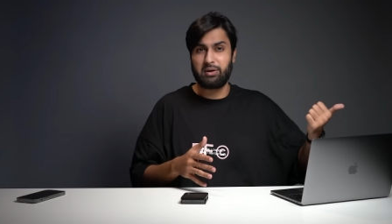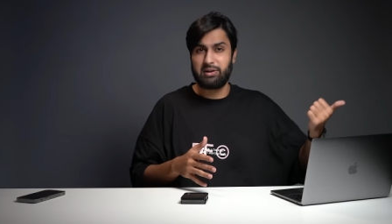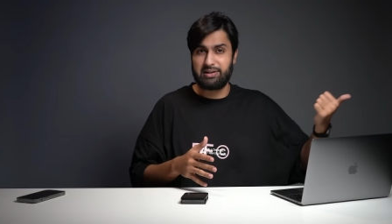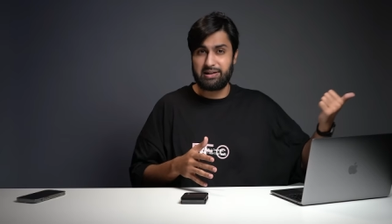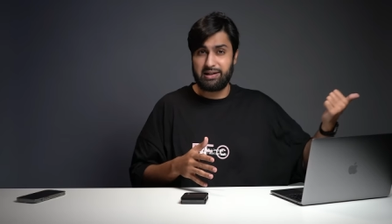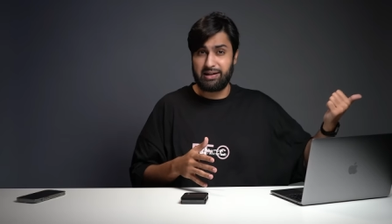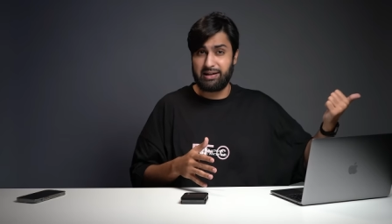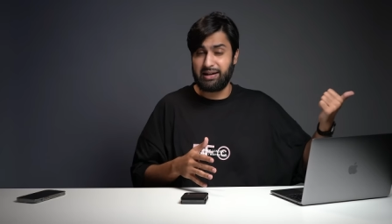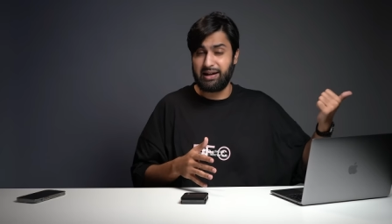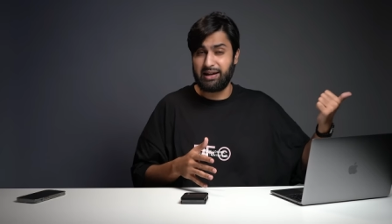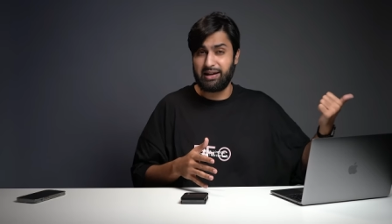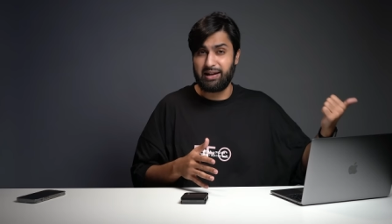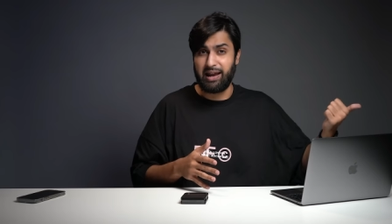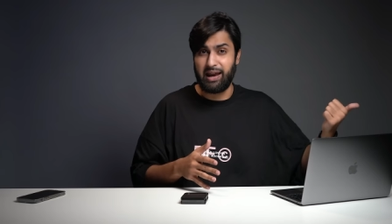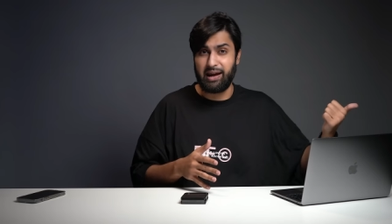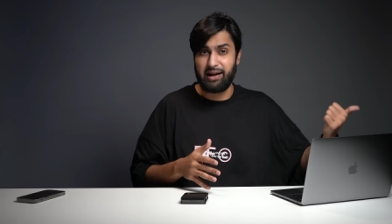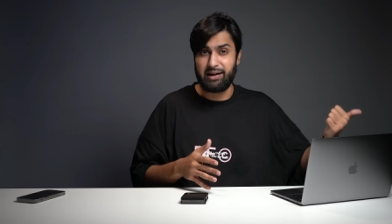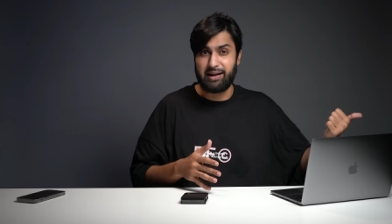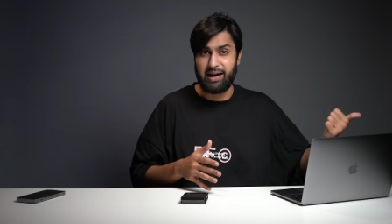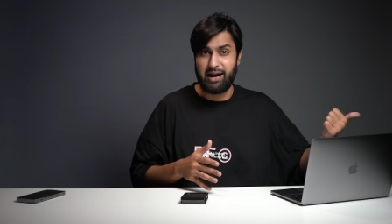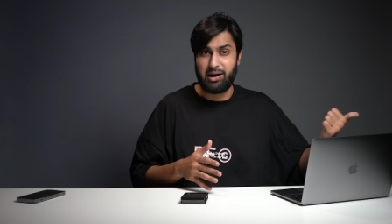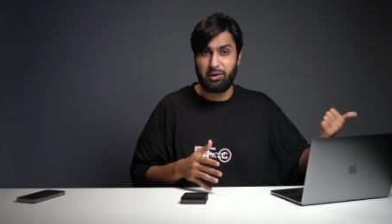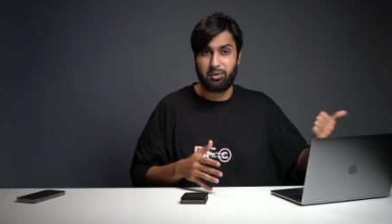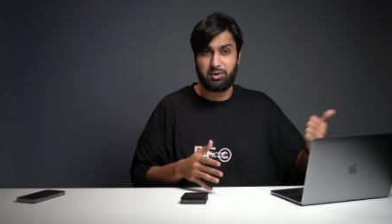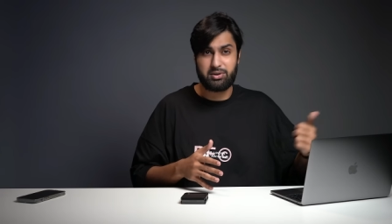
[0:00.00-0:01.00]
it didn't hit
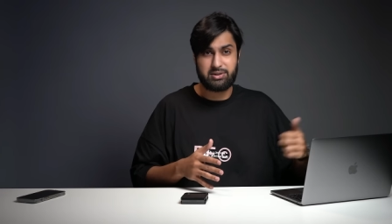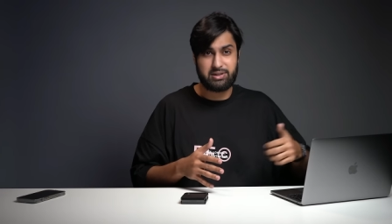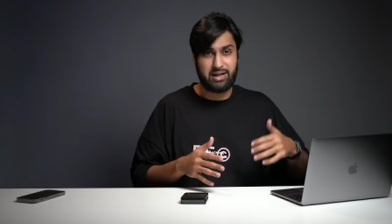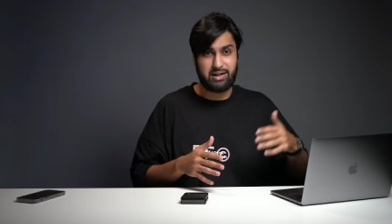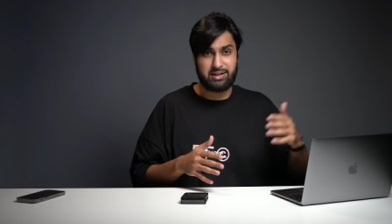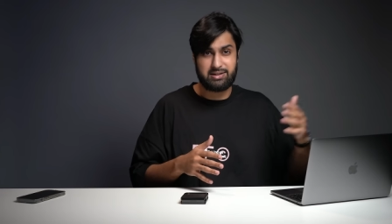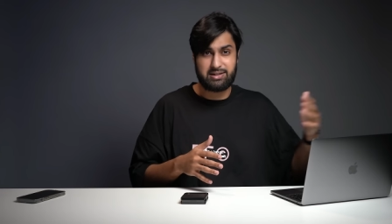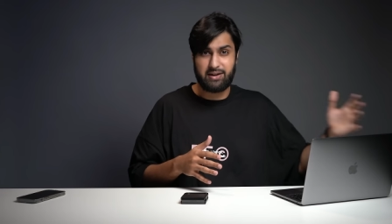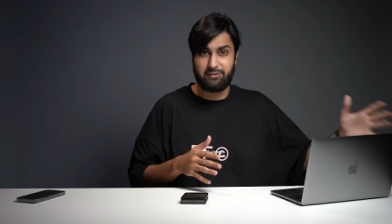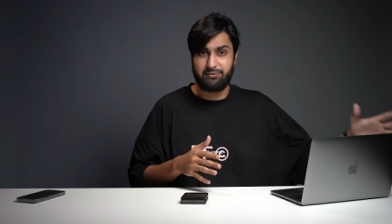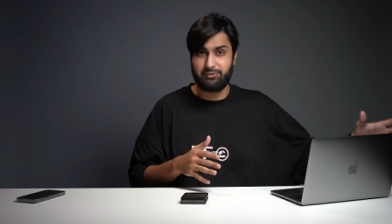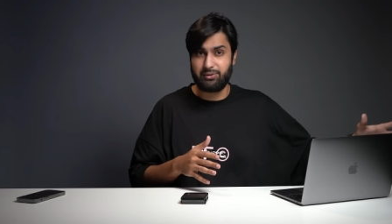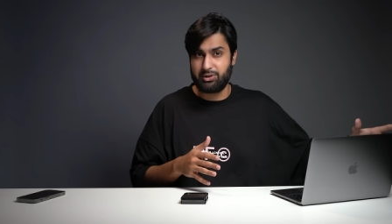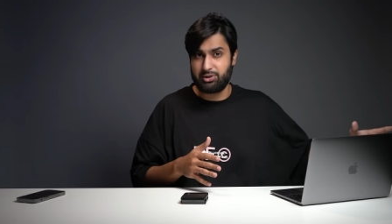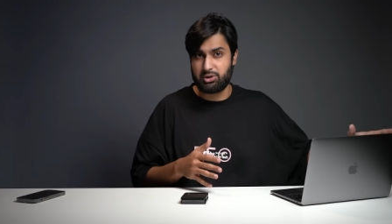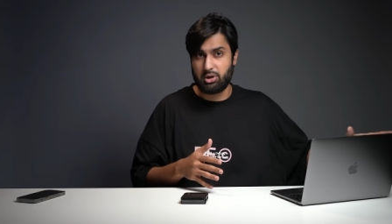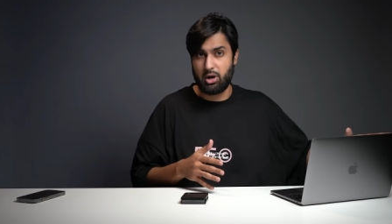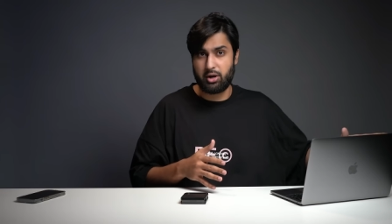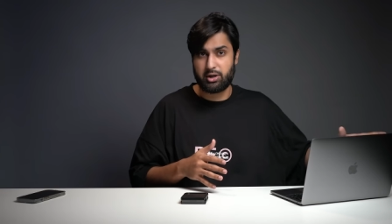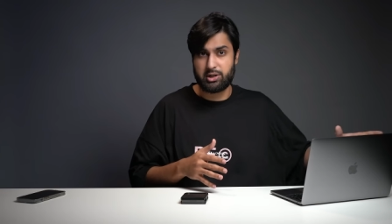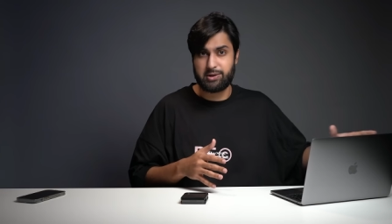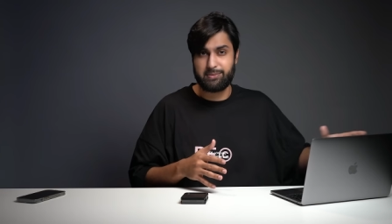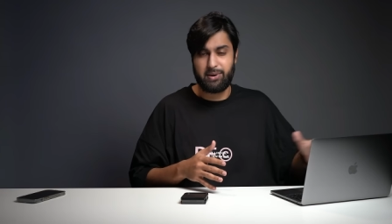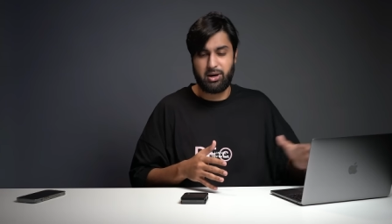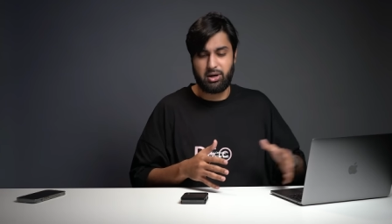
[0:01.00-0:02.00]
eight hours and I definitely
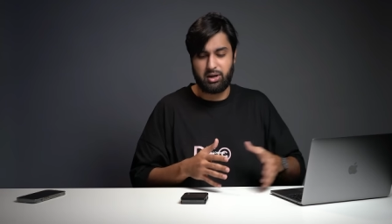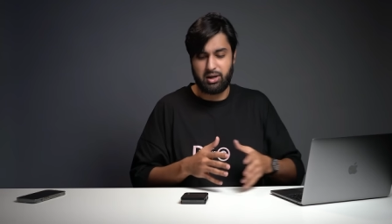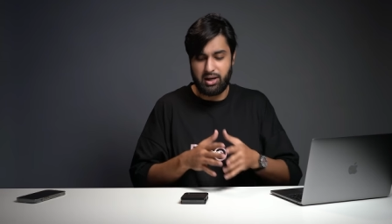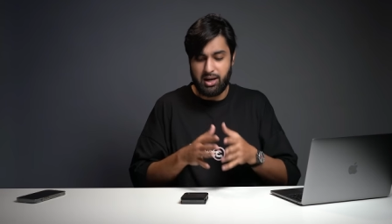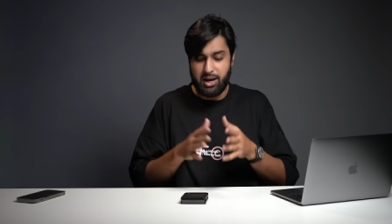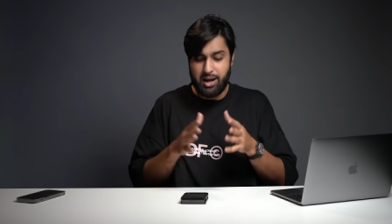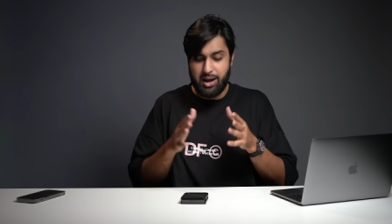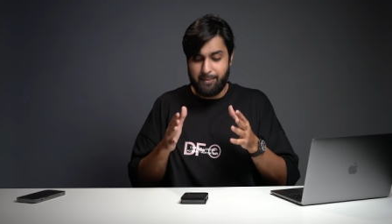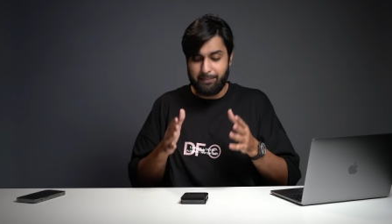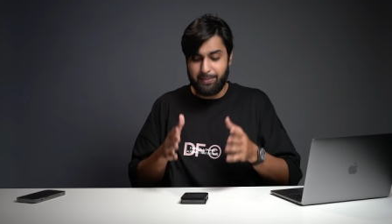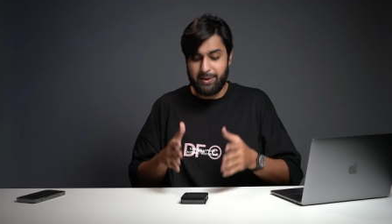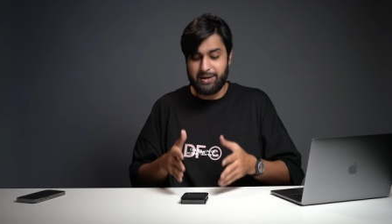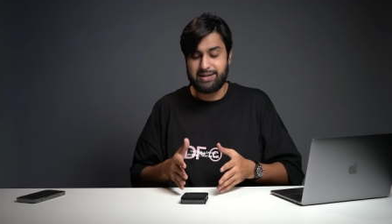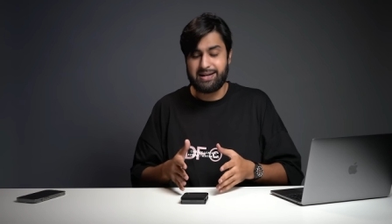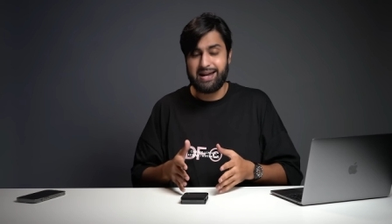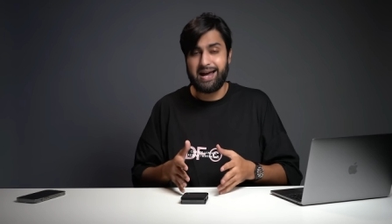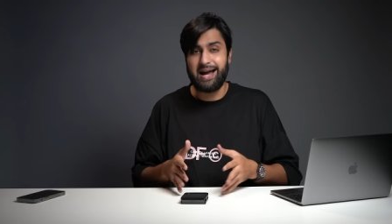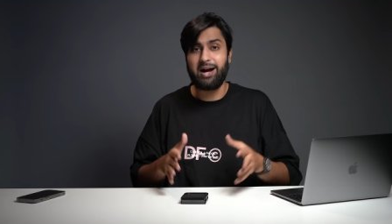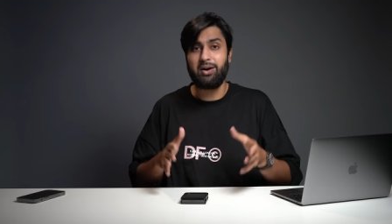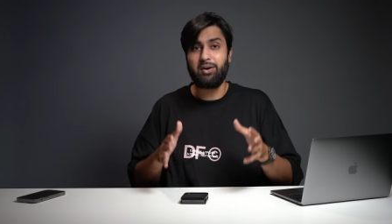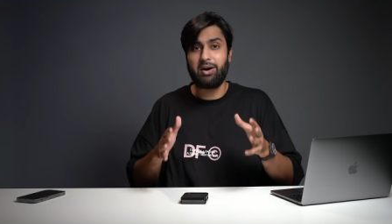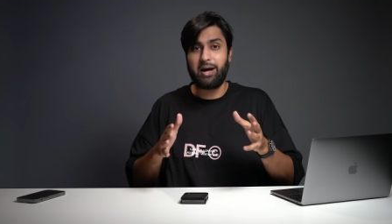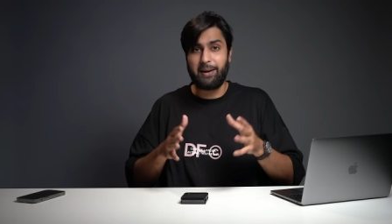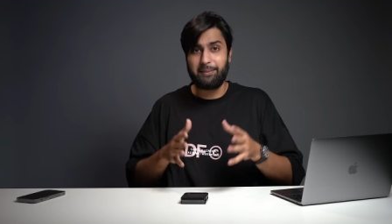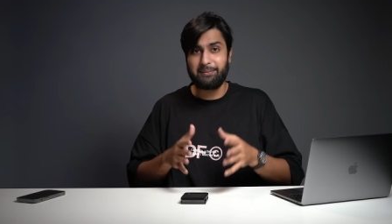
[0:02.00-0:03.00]
talked about it, but
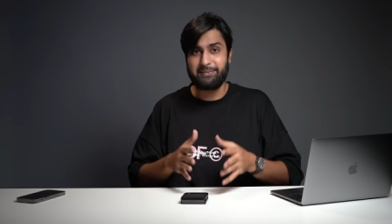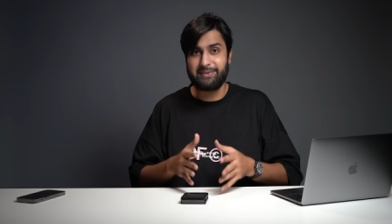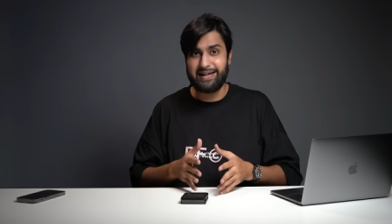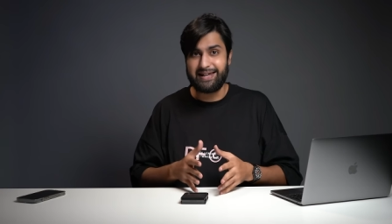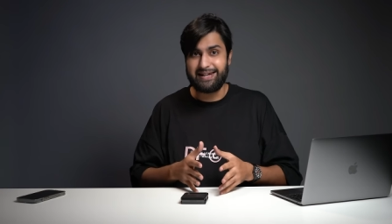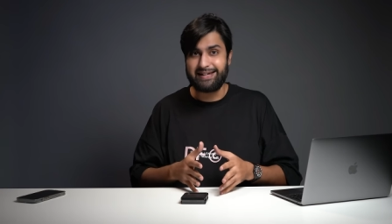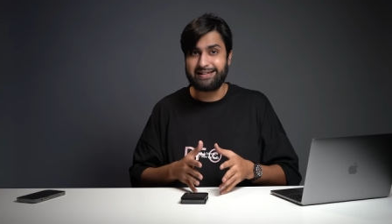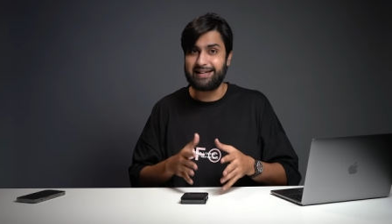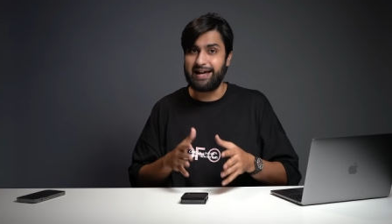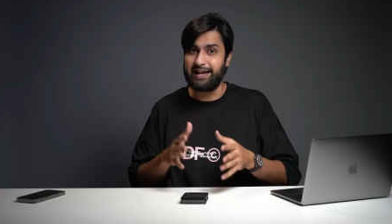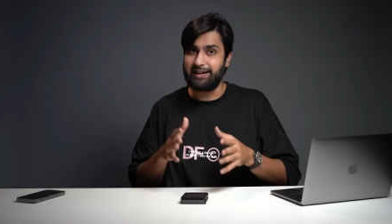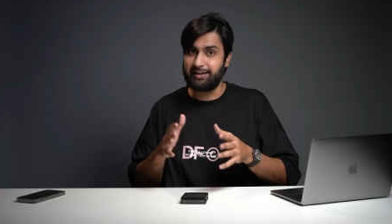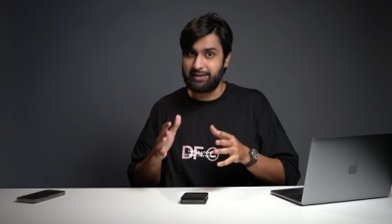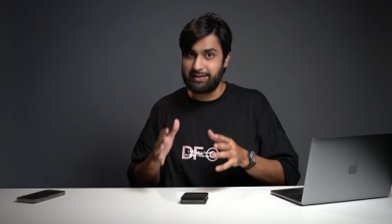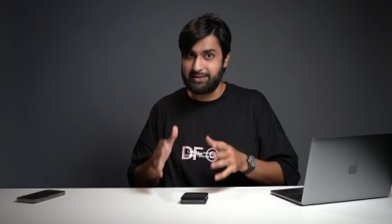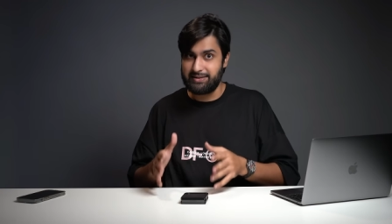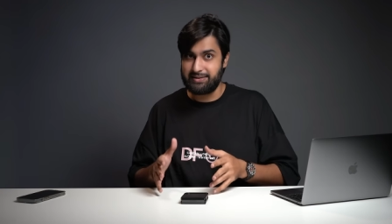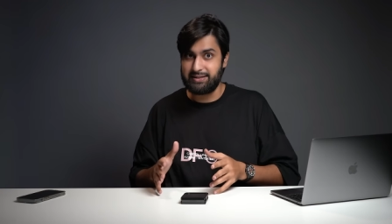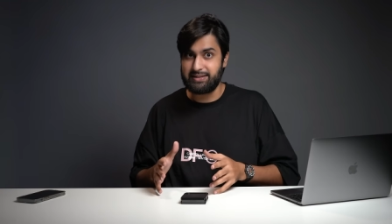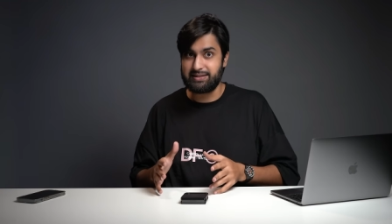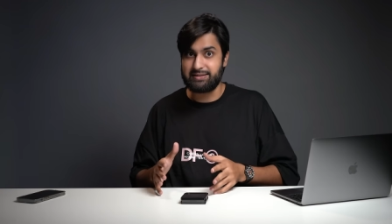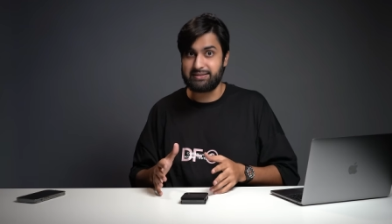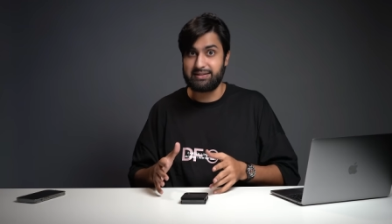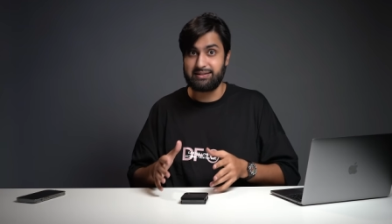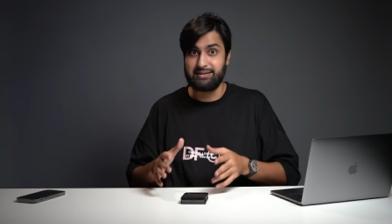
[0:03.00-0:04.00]
now I'm getting that
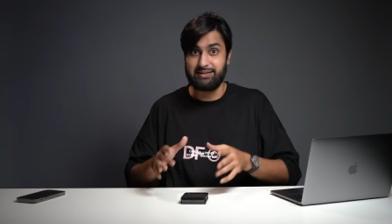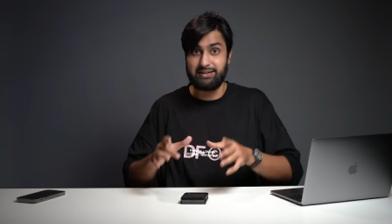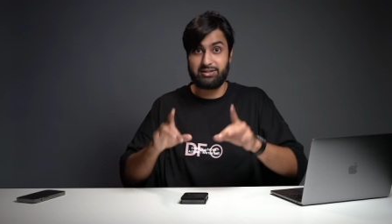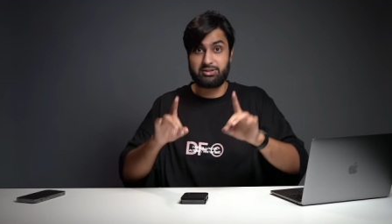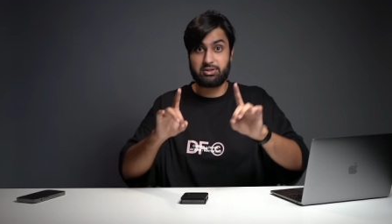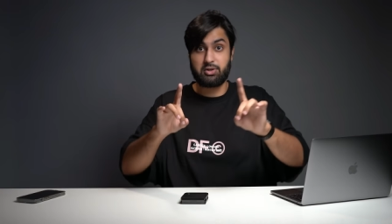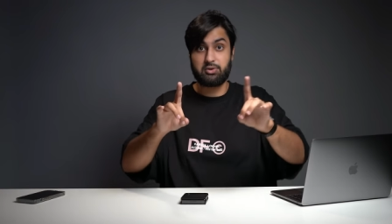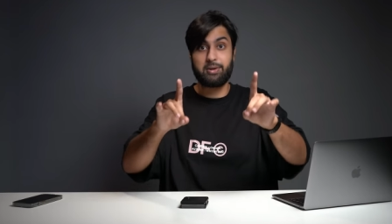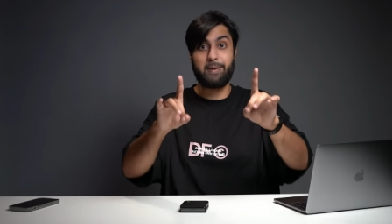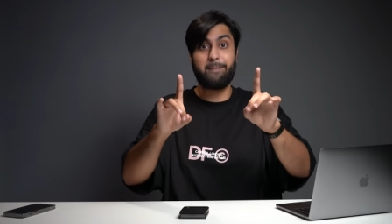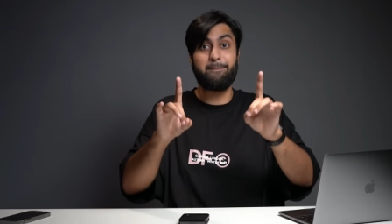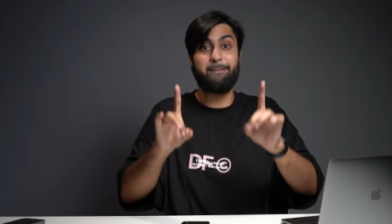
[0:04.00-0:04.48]
consistently. So the